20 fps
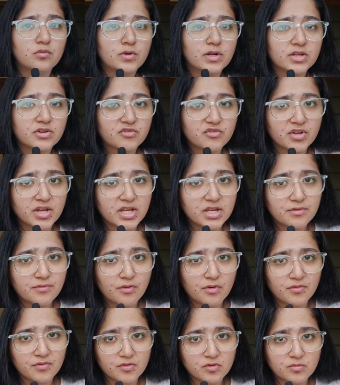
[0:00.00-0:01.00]
get trained
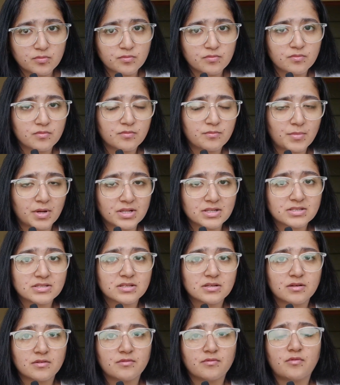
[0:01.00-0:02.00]
for a few months,
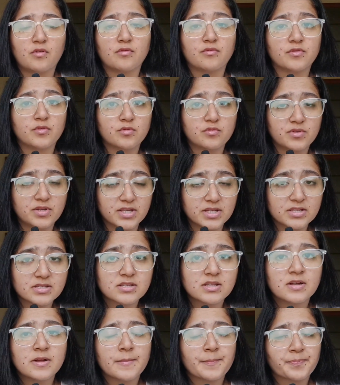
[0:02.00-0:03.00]
for a few days,
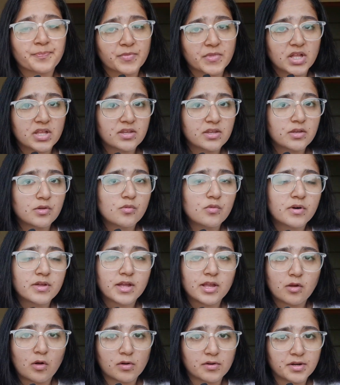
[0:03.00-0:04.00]
and then you are
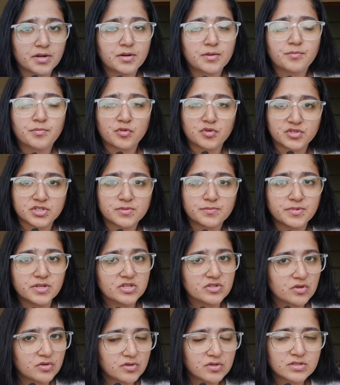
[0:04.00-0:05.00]
allotted a project
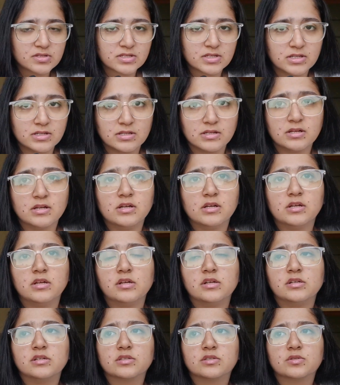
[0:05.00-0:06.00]
based on your skill.
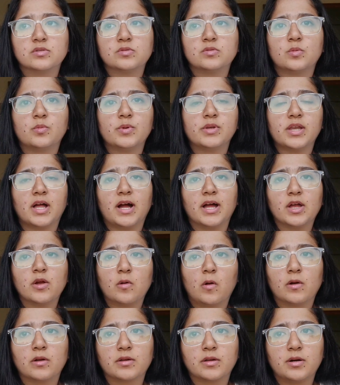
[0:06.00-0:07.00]
So when I
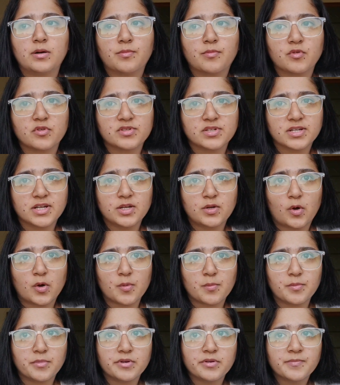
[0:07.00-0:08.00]
got a project
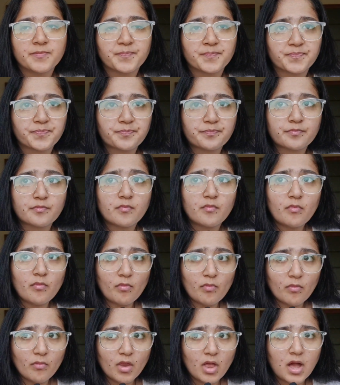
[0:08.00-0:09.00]
allotment,
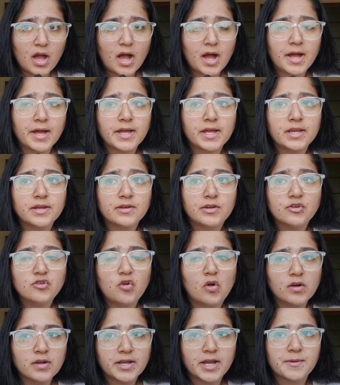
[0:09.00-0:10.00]
I did
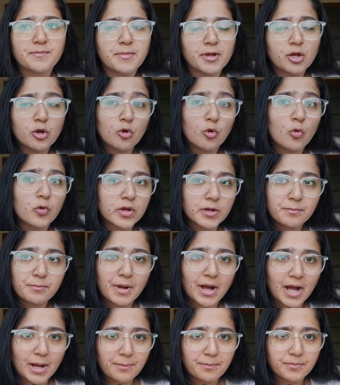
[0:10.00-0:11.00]
not get my core
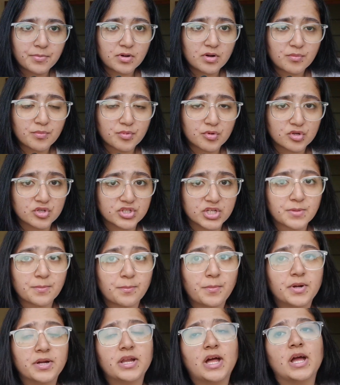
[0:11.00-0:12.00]
ABAP project,
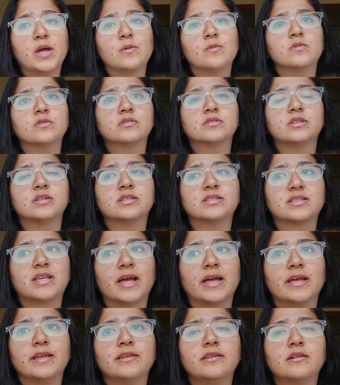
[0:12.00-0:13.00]
but I was
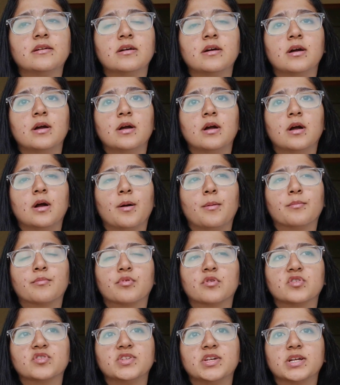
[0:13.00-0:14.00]
assigned
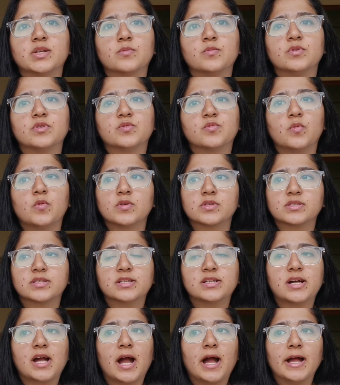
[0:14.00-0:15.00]
project which was
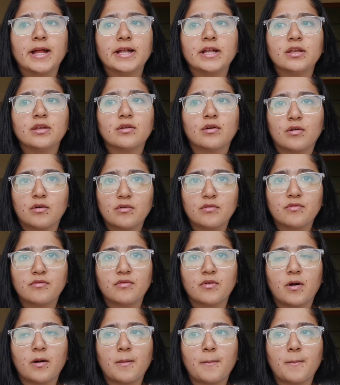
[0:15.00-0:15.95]
kind of